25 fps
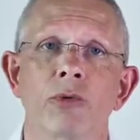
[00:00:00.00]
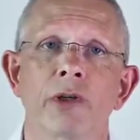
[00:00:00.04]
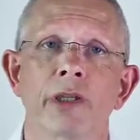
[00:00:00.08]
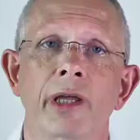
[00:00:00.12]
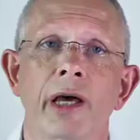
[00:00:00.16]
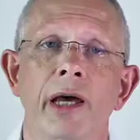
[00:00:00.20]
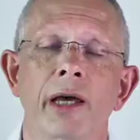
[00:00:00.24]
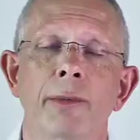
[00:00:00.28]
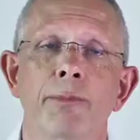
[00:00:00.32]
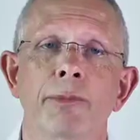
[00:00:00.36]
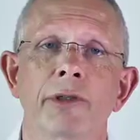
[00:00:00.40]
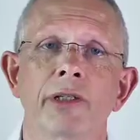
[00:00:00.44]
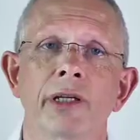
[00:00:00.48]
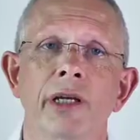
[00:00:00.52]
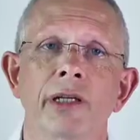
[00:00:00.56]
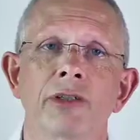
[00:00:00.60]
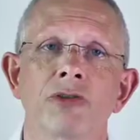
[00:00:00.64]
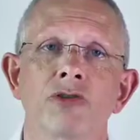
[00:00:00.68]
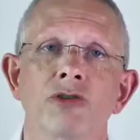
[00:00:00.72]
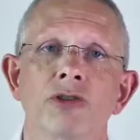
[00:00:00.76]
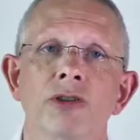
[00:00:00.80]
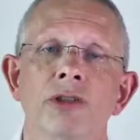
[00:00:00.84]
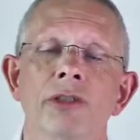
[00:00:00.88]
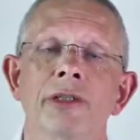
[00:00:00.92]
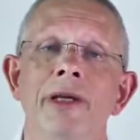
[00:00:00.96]
with
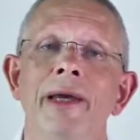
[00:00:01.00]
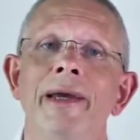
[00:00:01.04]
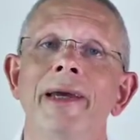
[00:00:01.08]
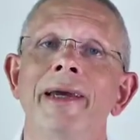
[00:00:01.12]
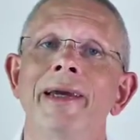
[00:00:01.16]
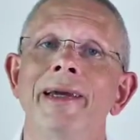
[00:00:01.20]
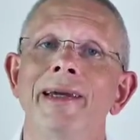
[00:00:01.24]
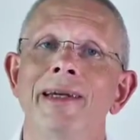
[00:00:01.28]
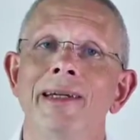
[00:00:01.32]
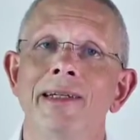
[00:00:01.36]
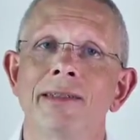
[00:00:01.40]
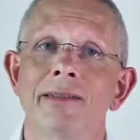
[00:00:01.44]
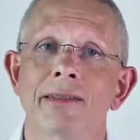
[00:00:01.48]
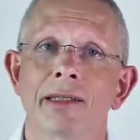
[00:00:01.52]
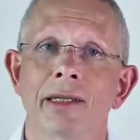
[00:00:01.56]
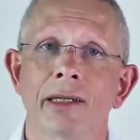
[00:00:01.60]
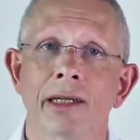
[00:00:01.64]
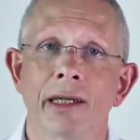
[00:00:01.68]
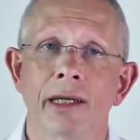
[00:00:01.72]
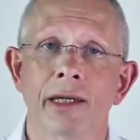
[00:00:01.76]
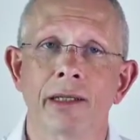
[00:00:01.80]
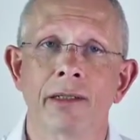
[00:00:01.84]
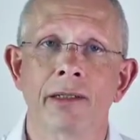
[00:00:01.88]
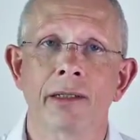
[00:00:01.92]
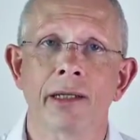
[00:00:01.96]
hypertension is the
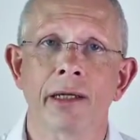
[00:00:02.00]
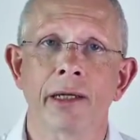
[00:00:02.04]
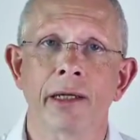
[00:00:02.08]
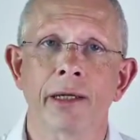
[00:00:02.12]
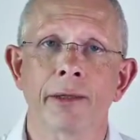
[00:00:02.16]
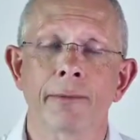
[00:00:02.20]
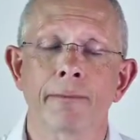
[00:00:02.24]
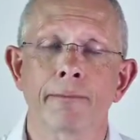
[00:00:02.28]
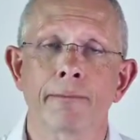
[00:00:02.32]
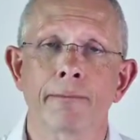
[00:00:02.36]
kidney.